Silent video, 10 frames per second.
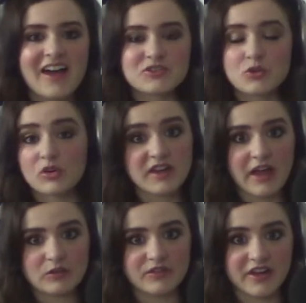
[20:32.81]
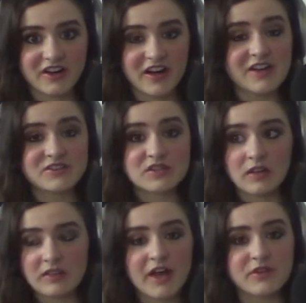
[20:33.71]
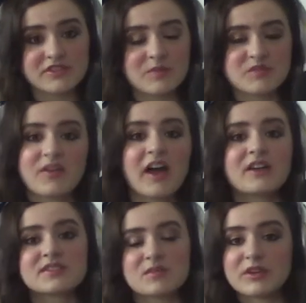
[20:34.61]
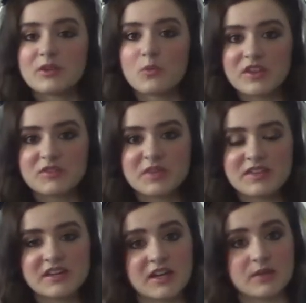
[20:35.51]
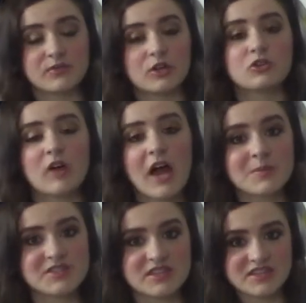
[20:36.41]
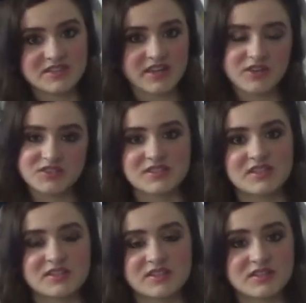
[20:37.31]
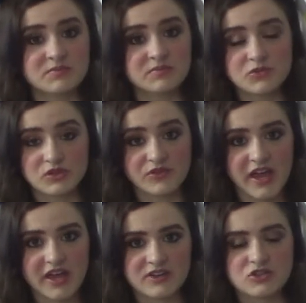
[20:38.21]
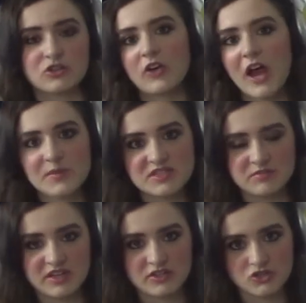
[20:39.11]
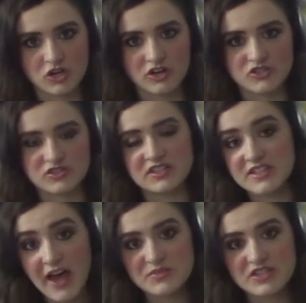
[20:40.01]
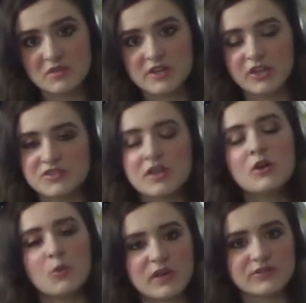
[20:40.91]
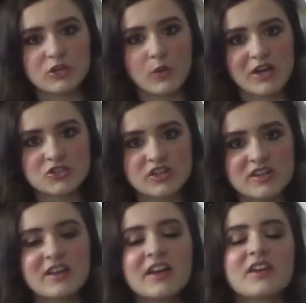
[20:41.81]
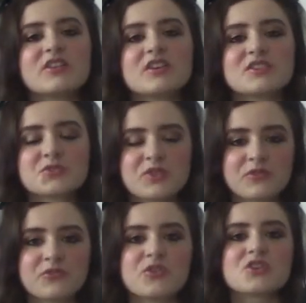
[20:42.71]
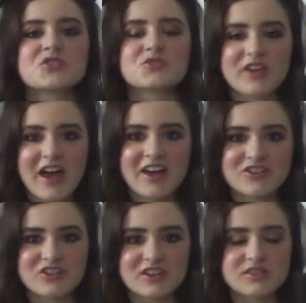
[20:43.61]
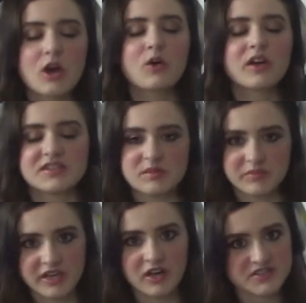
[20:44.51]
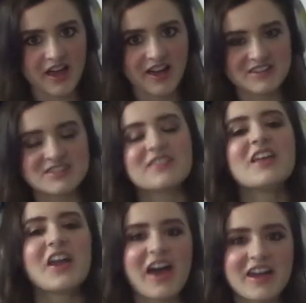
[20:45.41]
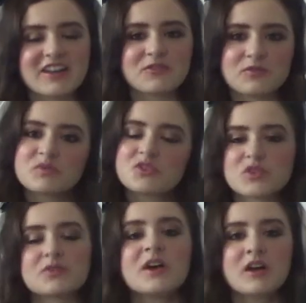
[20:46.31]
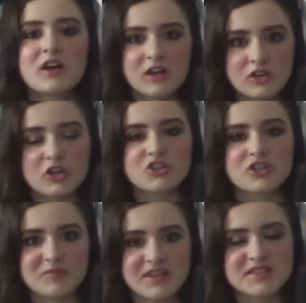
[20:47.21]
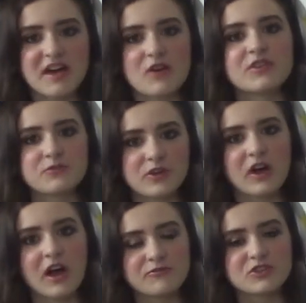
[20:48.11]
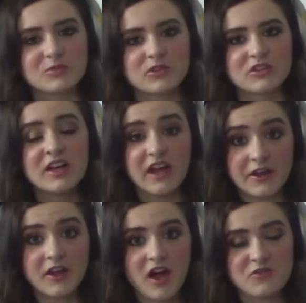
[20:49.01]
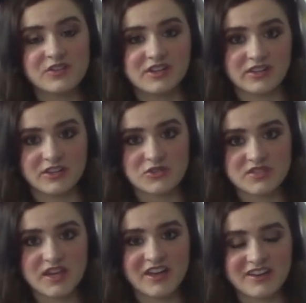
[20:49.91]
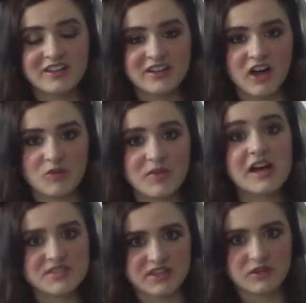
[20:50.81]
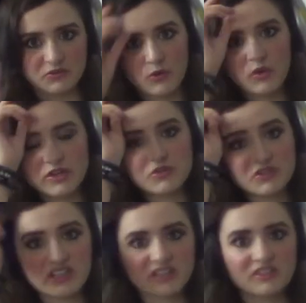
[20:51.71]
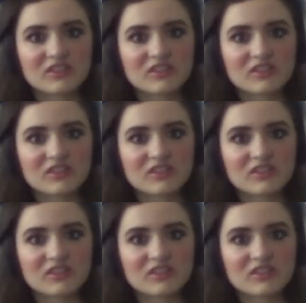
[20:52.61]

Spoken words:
or an elevator. And a lot of times if I have somebody with me that kind of grabs the sales assistant's sort of hand, or grabs somebody in charge and taps them and goes, we have a question, the sort of first reaction is, oh, okay, somebody else asked. And then I can sort of cushion myself and feel comfortable and confident, like you said, asking for what you need.